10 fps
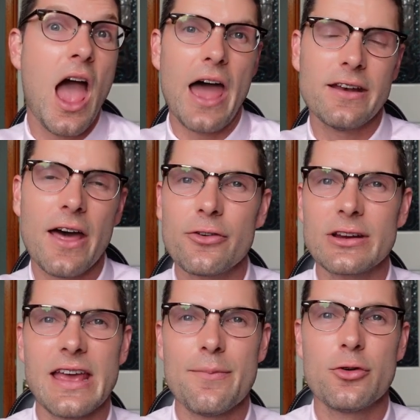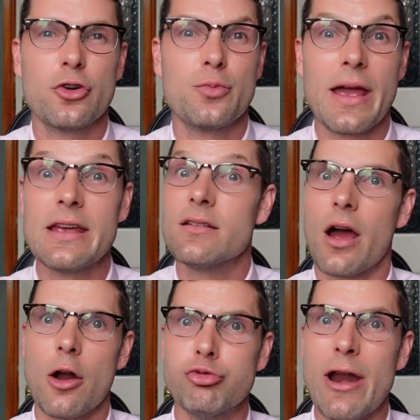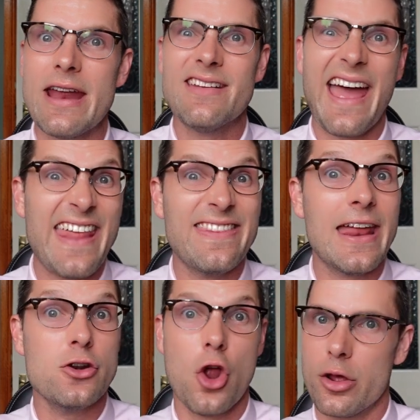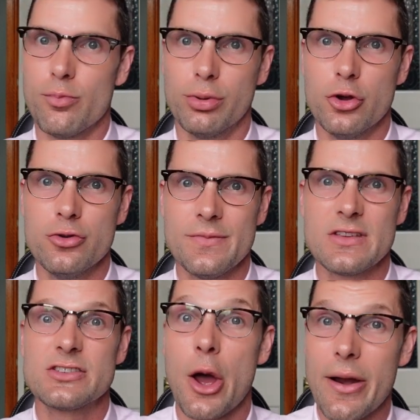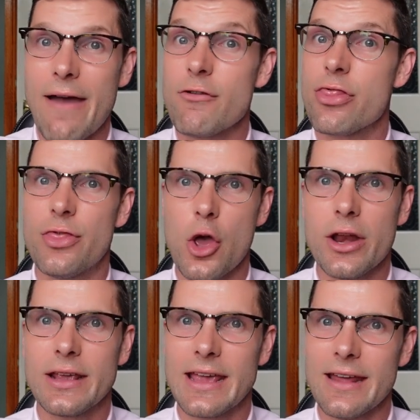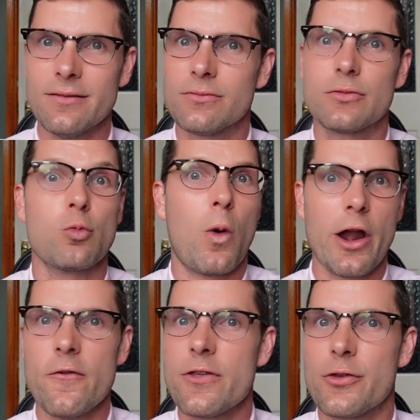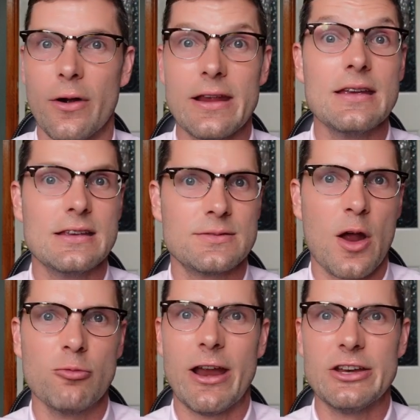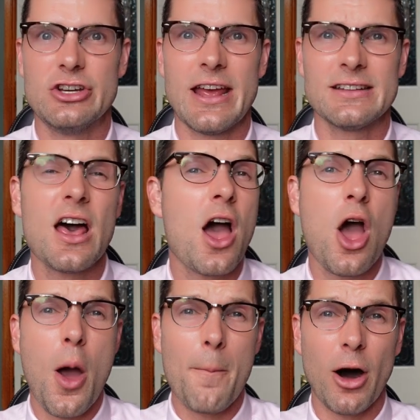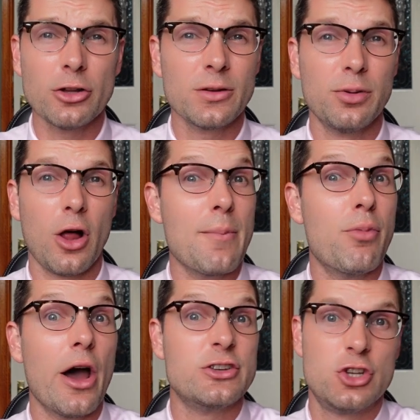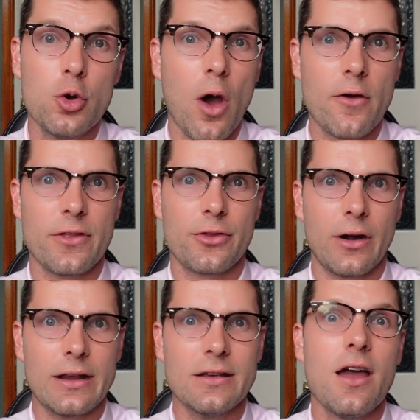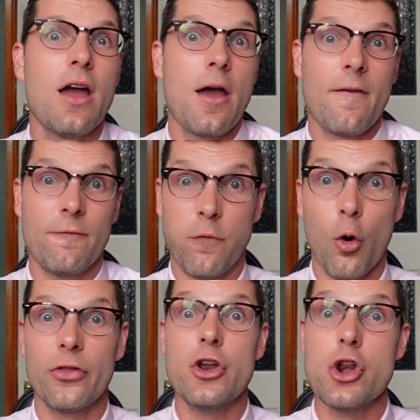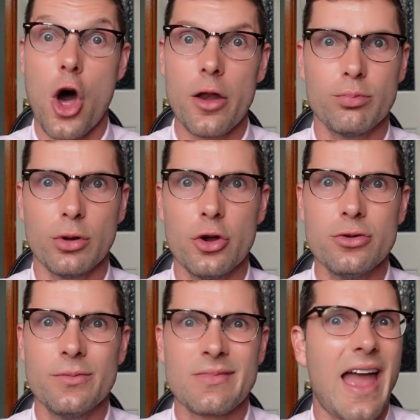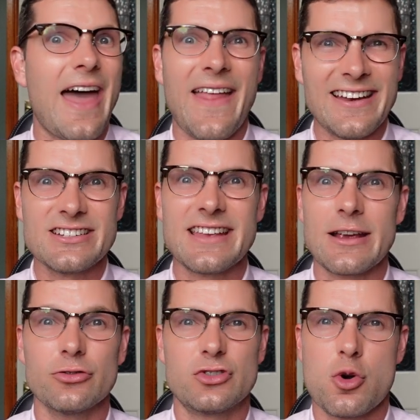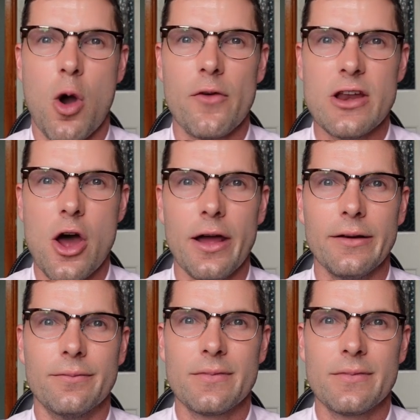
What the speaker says: Another example could be a red and then not a blue. So I'd have a third again, 1/3 is my red chance, multiplied by 2/3, for the not blue, and that just equals 2/9.